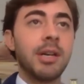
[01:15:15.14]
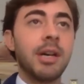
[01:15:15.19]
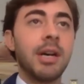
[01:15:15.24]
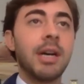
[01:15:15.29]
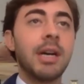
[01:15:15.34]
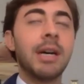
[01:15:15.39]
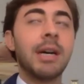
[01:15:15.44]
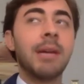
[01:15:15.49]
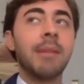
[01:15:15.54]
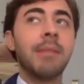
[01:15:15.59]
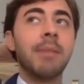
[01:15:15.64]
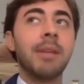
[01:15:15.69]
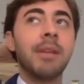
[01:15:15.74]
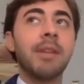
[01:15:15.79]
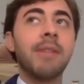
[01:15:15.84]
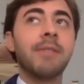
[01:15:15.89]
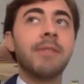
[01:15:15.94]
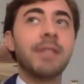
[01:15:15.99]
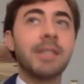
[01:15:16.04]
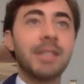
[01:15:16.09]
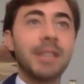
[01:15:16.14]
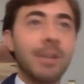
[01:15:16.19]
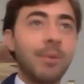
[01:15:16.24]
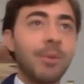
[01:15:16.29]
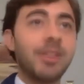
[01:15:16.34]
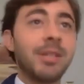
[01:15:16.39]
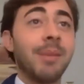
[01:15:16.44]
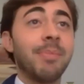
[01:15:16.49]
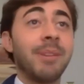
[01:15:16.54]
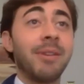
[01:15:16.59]
Um, and you have to stick
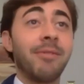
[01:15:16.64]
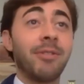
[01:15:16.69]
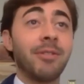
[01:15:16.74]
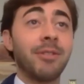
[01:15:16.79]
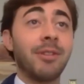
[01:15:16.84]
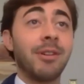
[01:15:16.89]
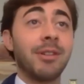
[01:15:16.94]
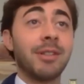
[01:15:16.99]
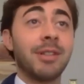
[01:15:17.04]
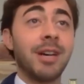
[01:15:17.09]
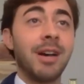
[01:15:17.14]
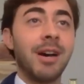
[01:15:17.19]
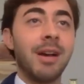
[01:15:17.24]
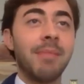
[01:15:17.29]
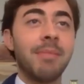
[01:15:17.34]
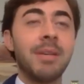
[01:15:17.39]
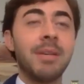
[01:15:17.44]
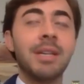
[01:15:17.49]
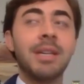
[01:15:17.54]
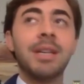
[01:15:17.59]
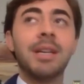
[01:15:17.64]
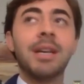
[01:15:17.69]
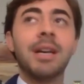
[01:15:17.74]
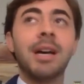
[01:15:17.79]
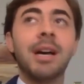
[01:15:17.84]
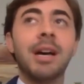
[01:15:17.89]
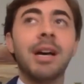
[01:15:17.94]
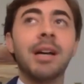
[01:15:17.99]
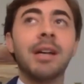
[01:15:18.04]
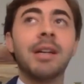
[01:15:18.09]
with something for a long time.
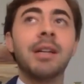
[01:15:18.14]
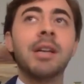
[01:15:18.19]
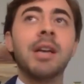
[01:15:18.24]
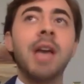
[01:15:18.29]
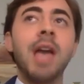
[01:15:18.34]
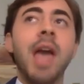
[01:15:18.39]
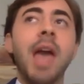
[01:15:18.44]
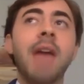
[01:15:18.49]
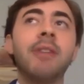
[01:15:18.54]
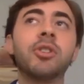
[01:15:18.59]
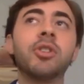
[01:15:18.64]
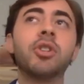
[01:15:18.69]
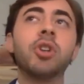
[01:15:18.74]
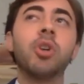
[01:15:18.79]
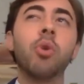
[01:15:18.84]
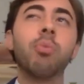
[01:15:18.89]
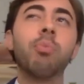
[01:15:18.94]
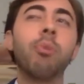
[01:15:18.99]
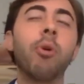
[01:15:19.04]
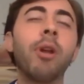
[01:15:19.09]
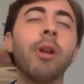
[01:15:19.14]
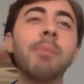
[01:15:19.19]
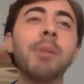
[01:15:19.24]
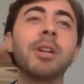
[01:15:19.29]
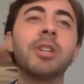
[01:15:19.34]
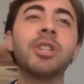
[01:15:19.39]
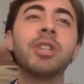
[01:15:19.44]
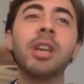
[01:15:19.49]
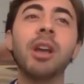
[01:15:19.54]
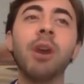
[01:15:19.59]
Uh, and so pretty
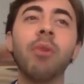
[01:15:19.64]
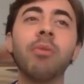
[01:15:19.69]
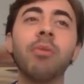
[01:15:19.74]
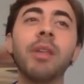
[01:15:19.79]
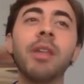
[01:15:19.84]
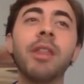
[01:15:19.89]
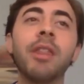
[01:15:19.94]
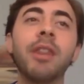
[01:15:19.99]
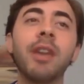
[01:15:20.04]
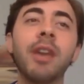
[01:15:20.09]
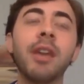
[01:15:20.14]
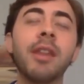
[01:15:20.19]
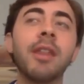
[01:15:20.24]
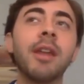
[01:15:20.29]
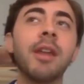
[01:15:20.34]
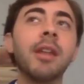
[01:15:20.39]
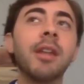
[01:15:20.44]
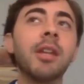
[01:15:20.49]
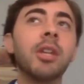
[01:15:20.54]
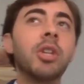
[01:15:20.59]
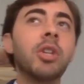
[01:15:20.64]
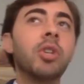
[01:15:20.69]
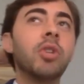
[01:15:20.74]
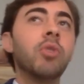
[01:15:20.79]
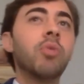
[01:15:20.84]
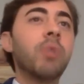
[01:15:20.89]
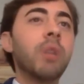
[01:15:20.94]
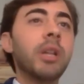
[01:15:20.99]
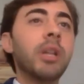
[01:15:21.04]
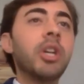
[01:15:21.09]
much the only thing that
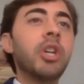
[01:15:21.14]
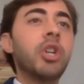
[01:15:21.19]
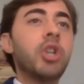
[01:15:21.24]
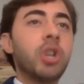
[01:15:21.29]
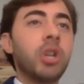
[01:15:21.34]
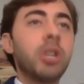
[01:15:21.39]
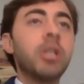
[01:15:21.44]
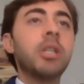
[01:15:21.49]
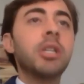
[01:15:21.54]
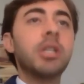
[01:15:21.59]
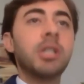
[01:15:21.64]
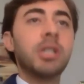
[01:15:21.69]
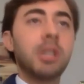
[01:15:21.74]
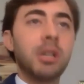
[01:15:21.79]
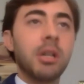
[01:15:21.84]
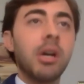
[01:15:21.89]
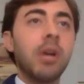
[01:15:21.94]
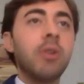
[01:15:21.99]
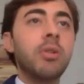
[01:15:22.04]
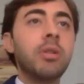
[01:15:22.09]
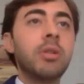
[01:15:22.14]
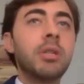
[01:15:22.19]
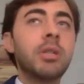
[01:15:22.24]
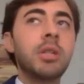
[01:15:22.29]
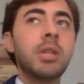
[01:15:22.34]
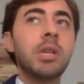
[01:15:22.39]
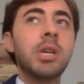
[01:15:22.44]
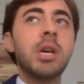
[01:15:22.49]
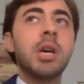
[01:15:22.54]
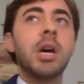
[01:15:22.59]
you really shouldn't
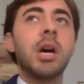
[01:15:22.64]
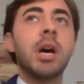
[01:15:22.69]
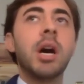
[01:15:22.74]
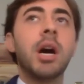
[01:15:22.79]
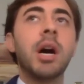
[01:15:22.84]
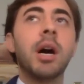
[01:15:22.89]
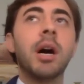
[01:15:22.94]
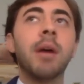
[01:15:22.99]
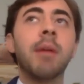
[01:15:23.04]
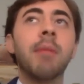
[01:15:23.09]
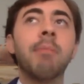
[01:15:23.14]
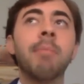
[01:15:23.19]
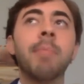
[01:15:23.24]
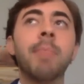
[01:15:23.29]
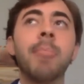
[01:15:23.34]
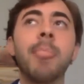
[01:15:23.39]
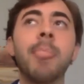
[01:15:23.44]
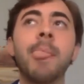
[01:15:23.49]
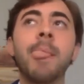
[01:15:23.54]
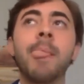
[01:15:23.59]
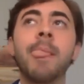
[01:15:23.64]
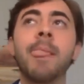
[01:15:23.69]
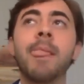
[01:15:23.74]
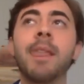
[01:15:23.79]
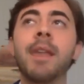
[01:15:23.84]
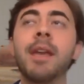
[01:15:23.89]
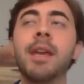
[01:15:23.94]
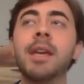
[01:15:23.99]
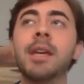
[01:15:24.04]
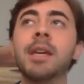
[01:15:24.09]
disclose um,
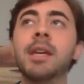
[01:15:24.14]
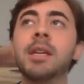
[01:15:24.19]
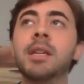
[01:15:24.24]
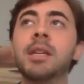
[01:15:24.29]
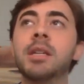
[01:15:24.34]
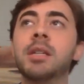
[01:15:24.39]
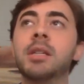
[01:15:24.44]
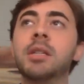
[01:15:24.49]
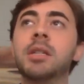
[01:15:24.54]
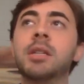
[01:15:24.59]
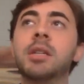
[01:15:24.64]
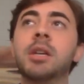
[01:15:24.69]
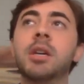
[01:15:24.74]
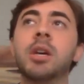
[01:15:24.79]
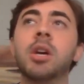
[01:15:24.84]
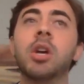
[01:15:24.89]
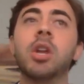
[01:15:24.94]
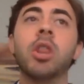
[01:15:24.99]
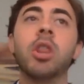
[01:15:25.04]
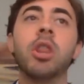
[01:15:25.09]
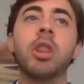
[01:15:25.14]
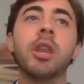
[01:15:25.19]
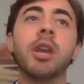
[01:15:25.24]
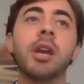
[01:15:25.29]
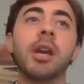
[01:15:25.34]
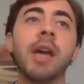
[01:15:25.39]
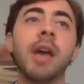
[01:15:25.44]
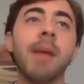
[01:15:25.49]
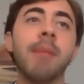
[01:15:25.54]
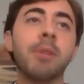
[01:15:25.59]
is the
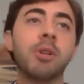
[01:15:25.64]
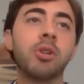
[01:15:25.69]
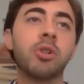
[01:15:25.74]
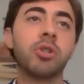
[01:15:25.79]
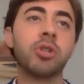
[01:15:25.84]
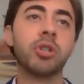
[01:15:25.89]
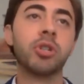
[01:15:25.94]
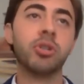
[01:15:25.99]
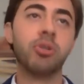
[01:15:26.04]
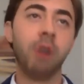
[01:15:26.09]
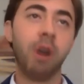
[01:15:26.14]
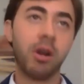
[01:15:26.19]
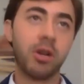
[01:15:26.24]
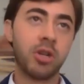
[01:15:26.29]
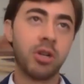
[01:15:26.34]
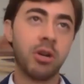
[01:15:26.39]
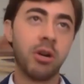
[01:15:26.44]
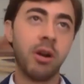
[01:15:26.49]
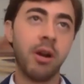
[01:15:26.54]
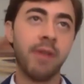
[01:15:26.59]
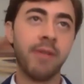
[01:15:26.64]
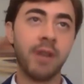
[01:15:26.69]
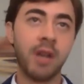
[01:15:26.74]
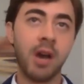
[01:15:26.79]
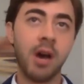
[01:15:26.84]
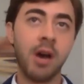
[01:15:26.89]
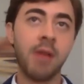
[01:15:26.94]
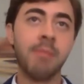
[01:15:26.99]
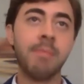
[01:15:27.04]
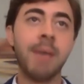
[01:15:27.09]
chemical structure of an
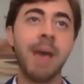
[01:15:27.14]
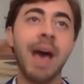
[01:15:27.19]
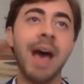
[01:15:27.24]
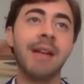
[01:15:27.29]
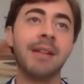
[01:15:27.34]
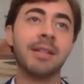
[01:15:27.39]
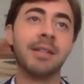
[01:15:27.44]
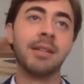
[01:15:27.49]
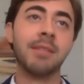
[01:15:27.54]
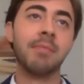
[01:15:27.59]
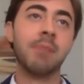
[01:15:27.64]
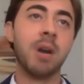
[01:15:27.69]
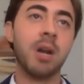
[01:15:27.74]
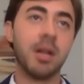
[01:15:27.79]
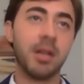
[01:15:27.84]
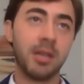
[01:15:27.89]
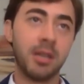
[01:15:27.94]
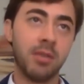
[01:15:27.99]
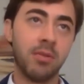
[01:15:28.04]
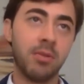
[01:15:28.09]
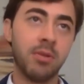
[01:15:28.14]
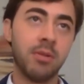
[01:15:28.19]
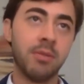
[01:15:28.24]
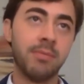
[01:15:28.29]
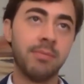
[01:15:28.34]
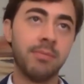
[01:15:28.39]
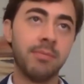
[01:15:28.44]
unpatented molecule.